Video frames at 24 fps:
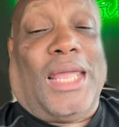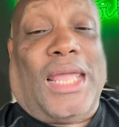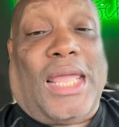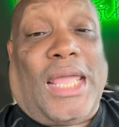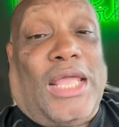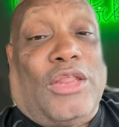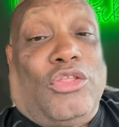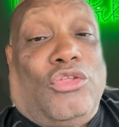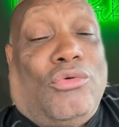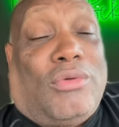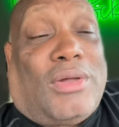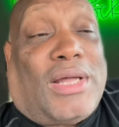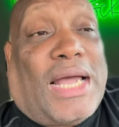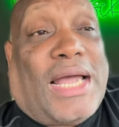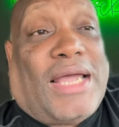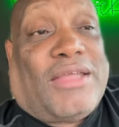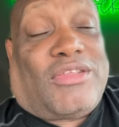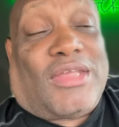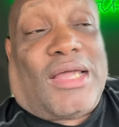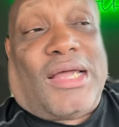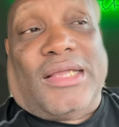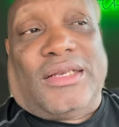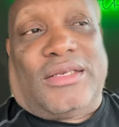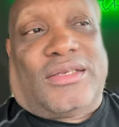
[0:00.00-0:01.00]
And you
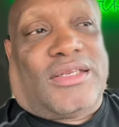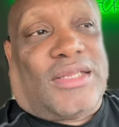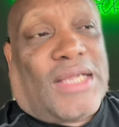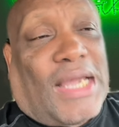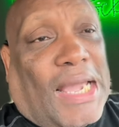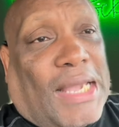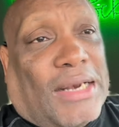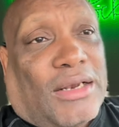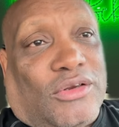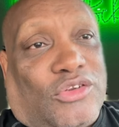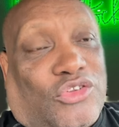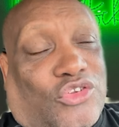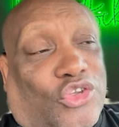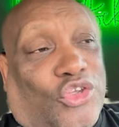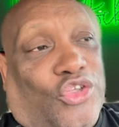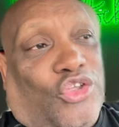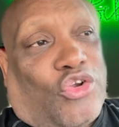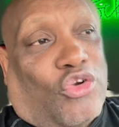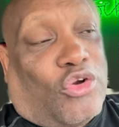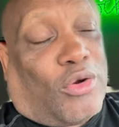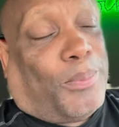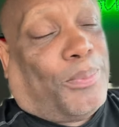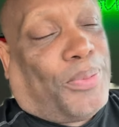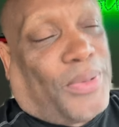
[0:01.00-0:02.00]
guys are entitled to
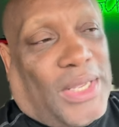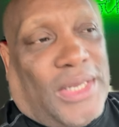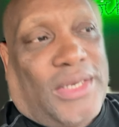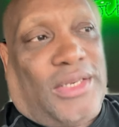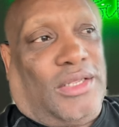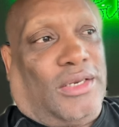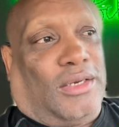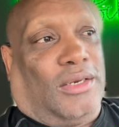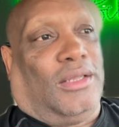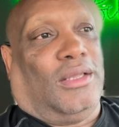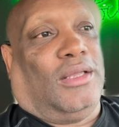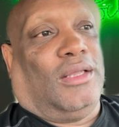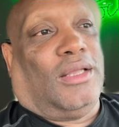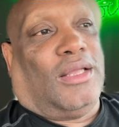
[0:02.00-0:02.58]
your opinion.